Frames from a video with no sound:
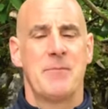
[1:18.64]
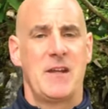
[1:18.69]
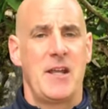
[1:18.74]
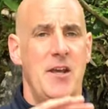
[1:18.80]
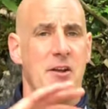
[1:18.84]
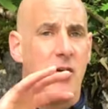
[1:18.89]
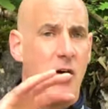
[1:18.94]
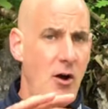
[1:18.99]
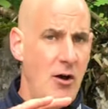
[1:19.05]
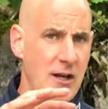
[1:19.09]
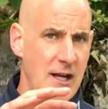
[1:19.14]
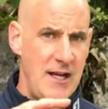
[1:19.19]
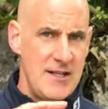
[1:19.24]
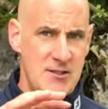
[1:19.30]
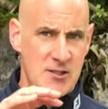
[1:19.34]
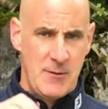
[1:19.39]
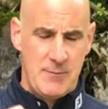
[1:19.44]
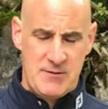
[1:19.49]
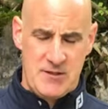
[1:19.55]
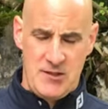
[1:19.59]
It all adds
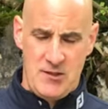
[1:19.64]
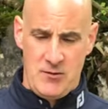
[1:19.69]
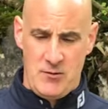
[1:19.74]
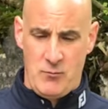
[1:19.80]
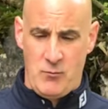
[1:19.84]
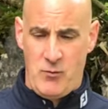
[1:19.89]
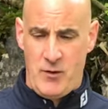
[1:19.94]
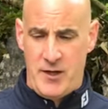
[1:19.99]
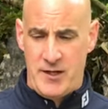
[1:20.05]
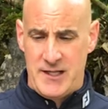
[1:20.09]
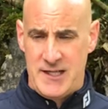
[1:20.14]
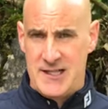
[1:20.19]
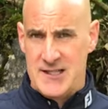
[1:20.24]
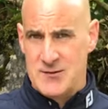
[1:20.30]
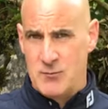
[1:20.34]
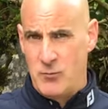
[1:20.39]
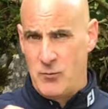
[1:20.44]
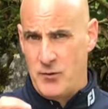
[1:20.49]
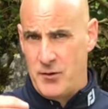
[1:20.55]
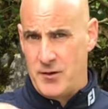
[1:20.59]
up to what is
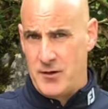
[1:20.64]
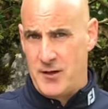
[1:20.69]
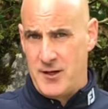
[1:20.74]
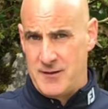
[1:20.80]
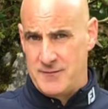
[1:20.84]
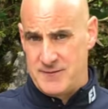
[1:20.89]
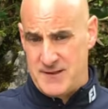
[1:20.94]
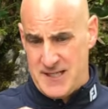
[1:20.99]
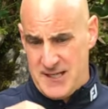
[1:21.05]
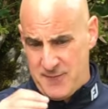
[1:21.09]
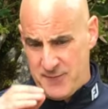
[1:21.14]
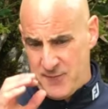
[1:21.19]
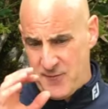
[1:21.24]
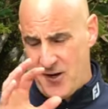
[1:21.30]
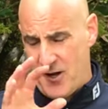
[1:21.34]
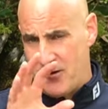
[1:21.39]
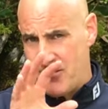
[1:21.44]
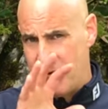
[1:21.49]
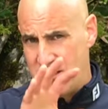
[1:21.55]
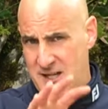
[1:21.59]
one of, if
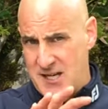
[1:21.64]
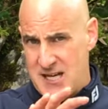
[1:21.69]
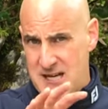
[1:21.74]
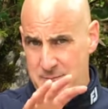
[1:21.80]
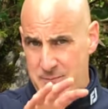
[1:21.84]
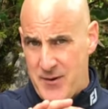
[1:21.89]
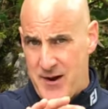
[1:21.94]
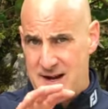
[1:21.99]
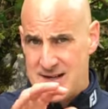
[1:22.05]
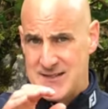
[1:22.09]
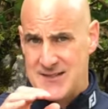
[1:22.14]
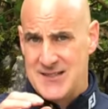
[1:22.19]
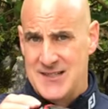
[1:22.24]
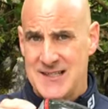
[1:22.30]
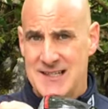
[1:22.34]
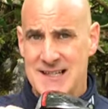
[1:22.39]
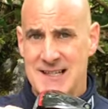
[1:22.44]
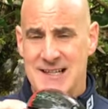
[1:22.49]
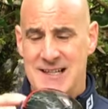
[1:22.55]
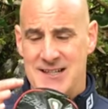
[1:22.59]
not the best,
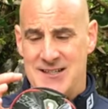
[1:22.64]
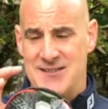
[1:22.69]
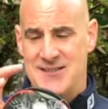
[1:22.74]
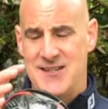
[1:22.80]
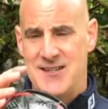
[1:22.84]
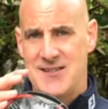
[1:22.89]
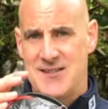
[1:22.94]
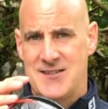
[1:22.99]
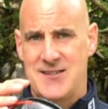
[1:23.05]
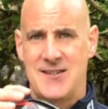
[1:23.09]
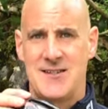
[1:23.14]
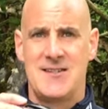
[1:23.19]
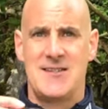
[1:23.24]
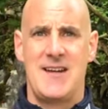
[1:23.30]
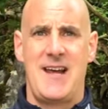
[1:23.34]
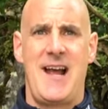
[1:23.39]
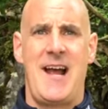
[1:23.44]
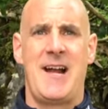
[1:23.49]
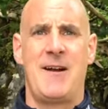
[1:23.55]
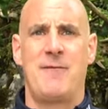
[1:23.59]
distance
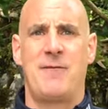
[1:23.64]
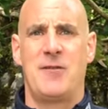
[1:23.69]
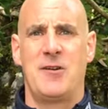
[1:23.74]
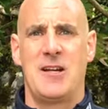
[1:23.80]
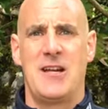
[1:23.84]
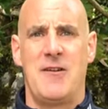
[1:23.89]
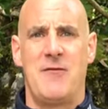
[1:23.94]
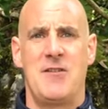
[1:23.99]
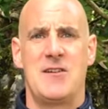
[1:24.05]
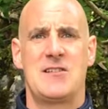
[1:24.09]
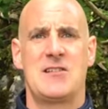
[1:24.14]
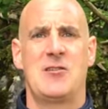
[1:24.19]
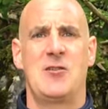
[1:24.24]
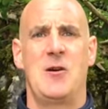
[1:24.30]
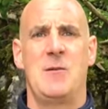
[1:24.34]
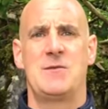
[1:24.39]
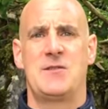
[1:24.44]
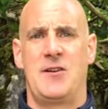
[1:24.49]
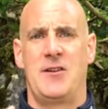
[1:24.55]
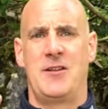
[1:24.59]
and forgiveness
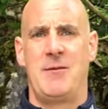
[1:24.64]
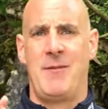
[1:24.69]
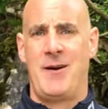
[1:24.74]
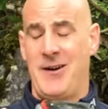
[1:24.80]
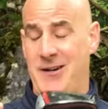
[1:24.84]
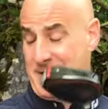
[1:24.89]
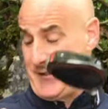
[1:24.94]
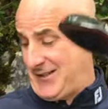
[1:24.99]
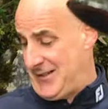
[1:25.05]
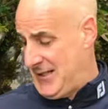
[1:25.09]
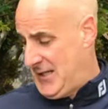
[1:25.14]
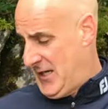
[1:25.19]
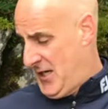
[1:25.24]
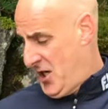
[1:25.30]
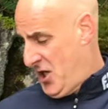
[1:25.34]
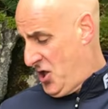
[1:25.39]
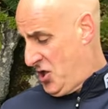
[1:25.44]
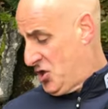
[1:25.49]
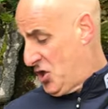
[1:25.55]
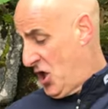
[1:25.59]
clubs on the market.
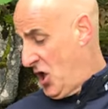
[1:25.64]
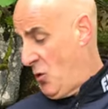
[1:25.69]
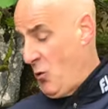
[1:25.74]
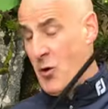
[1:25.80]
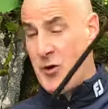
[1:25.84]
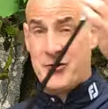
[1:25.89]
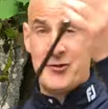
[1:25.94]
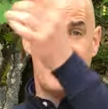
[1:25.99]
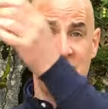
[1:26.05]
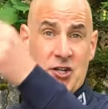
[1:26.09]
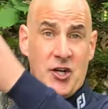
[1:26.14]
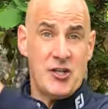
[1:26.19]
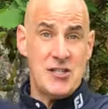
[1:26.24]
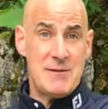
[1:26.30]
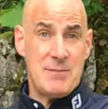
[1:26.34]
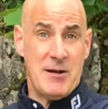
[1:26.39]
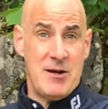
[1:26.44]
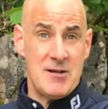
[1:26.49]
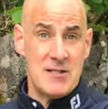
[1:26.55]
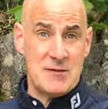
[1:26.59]

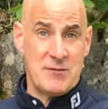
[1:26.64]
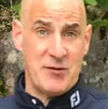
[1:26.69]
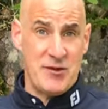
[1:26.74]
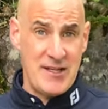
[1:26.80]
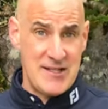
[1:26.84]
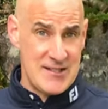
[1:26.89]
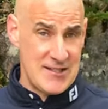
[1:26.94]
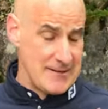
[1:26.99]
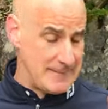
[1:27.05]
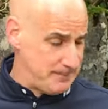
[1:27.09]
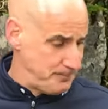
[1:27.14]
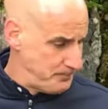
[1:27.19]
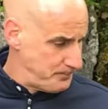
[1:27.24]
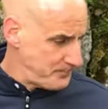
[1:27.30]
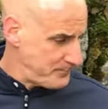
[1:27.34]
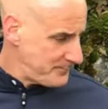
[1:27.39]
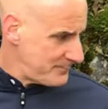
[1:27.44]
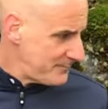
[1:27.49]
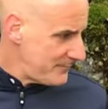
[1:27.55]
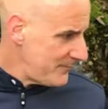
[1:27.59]
£230 for this,
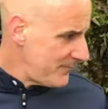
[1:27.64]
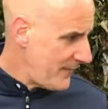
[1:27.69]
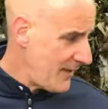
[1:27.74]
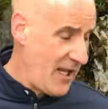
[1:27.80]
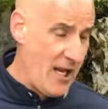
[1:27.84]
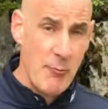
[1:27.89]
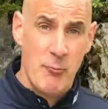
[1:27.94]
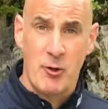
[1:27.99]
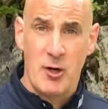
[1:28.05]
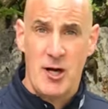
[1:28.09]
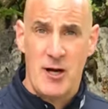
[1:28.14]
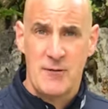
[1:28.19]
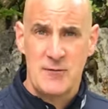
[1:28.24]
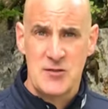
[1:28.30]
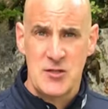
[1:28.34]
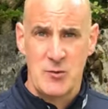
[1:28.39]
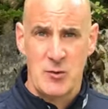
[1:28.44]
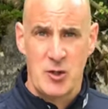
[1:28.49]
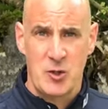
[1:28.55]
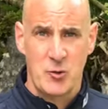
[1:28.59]
and we're off
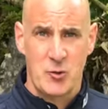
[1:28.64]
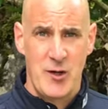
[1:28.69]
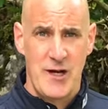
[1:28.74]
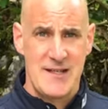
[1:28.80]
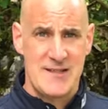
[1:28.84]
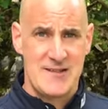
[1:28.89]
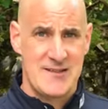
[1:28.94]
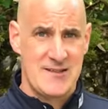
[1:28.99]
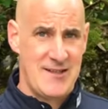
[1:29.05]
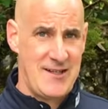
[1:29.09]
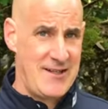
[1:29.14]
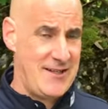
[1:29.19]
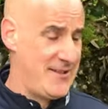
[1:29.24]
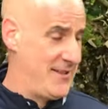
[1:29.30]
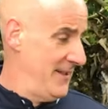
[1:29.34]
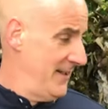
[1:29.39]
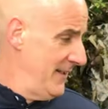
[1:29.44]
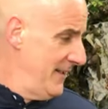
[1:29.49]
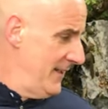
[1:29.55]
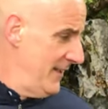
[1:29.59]
to a great start.
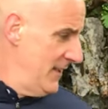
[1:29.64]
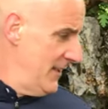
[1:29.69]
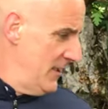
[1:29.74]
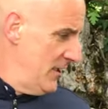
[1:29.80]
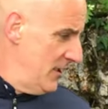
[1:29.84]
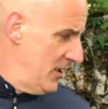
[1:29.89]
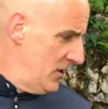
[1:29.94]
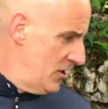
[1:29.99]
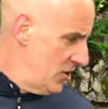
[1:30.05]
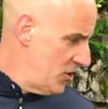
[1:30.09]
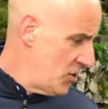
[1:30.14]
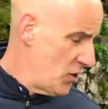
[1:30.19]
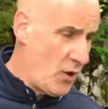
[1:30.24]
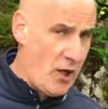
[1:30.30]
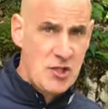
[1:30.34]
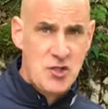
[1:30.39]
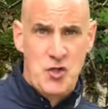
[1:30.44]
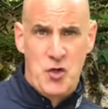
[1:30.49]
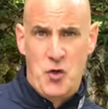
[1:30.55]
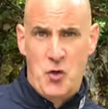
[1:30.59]
So
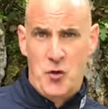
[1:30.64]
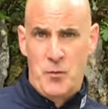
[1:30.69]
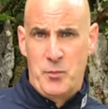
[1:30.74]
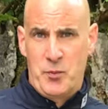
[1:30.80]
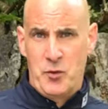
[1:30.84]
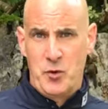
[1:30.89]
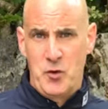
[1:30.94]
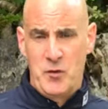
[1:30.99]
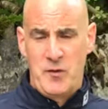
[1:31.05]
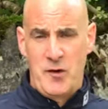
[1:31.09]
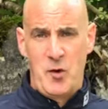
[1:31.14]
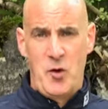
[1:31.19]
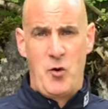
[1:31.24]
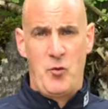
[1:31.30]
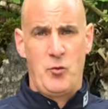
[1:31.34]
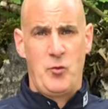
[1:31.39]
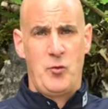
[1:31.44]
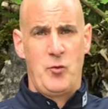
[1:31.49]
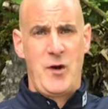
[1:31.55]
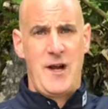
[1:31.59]
a tour proven
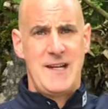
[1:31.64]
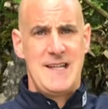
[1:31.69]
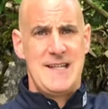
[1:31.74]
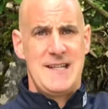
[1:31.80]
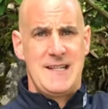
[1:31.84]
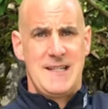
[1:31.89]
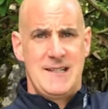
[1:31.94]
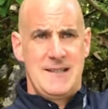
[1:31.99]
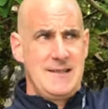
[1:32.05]
ready